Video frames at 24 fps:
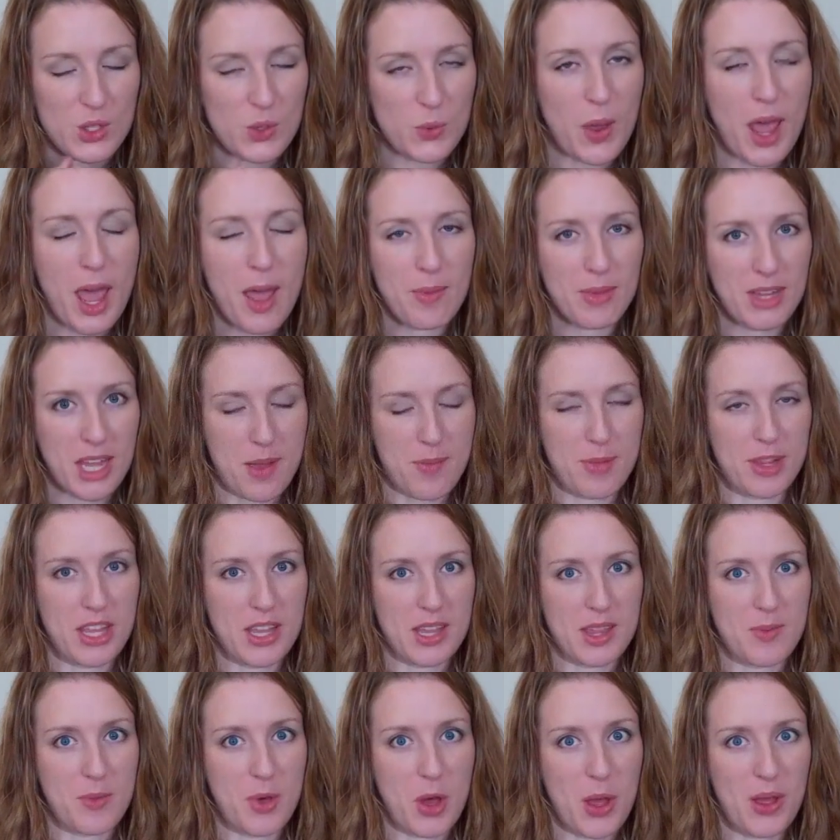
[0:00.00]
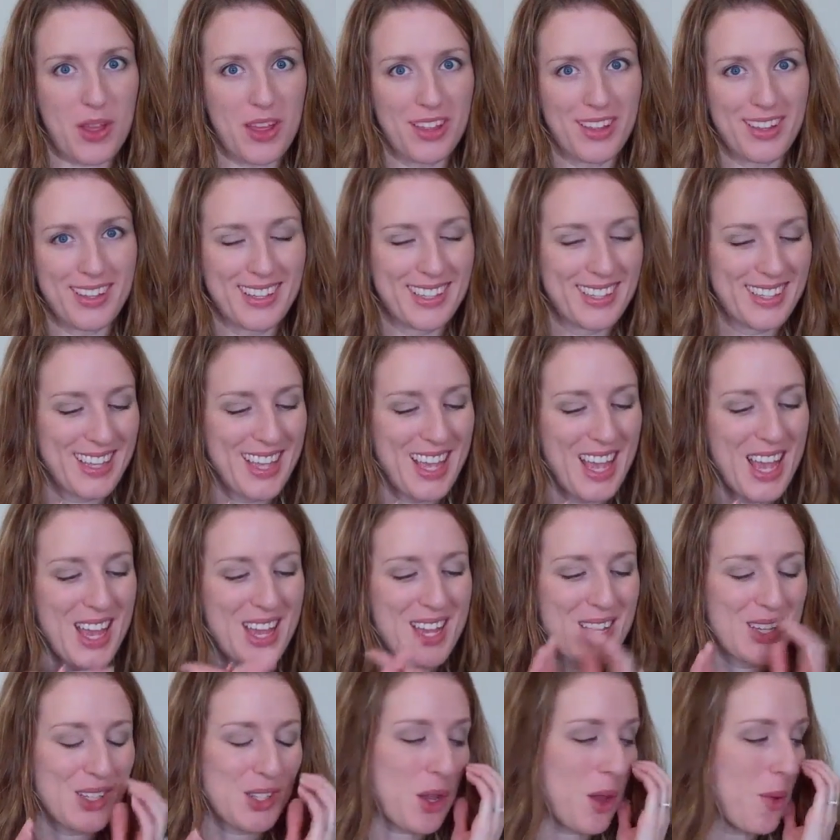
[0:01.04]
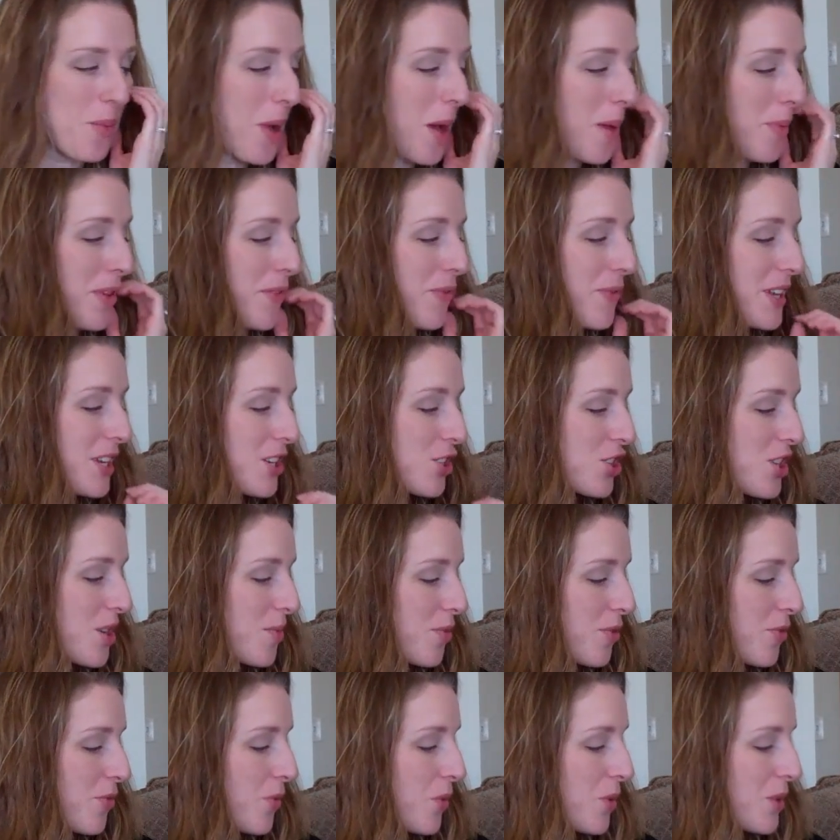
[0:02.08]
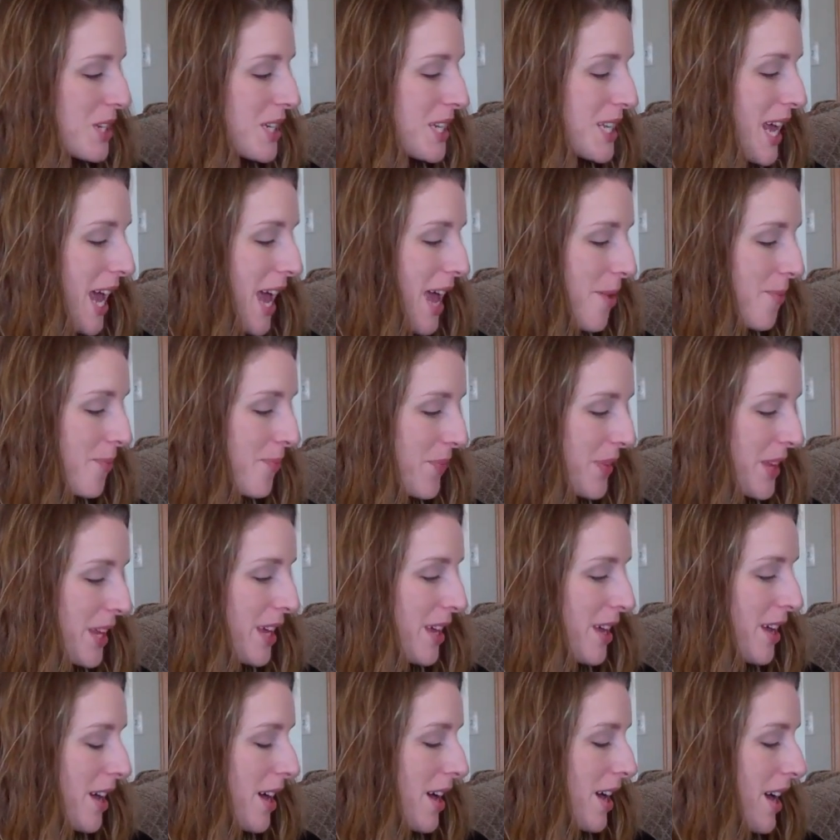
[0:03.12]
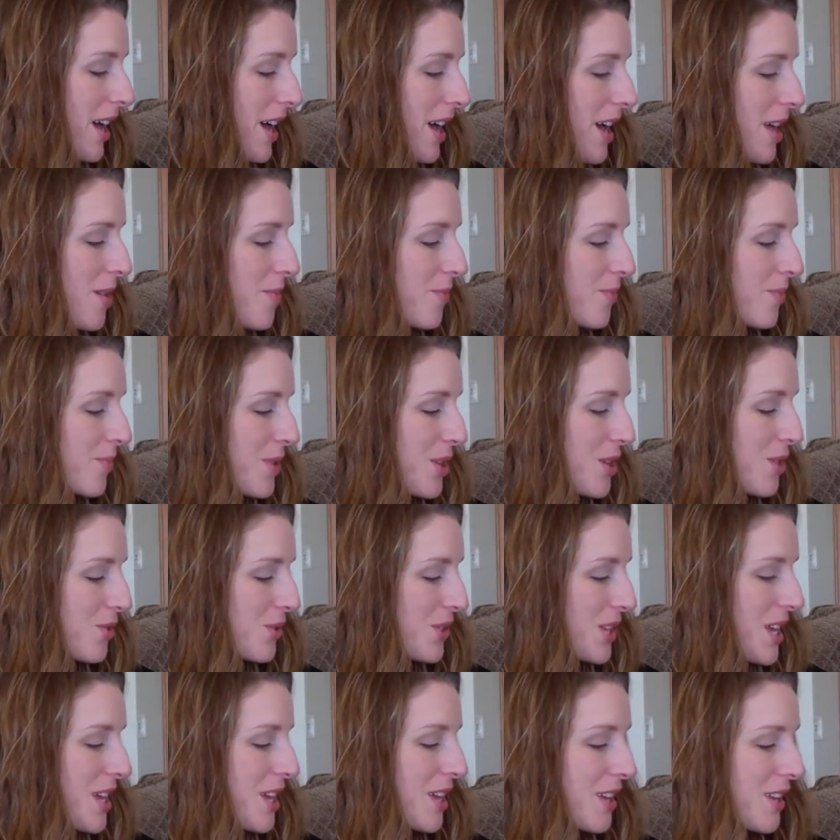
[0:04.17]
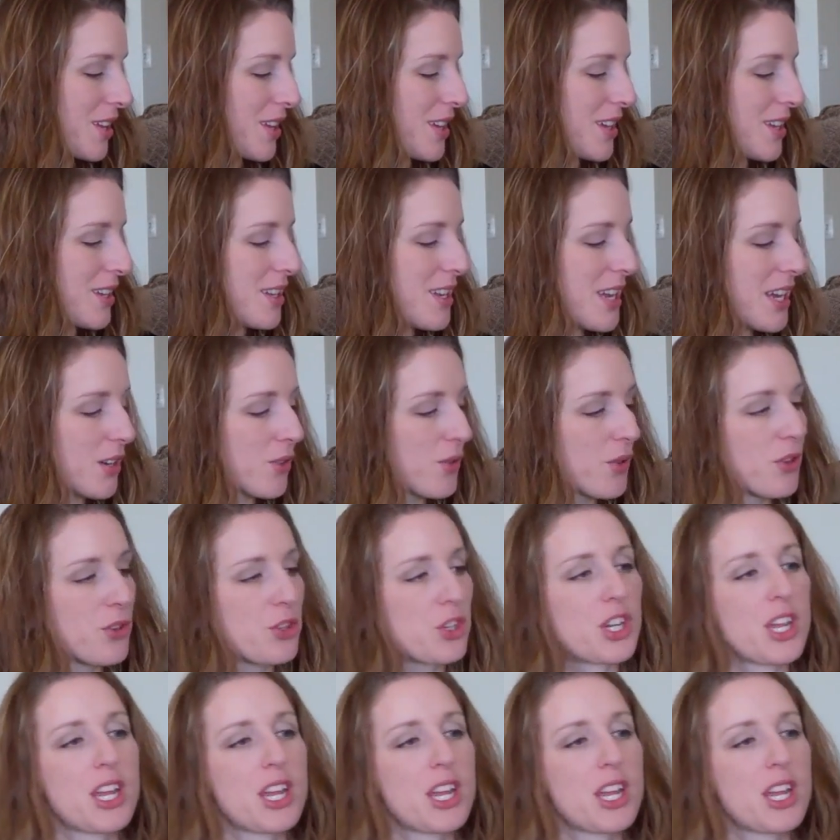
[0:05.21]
This is why I'm labeling them all. So I'll probably finish number 4 today. I'm using knit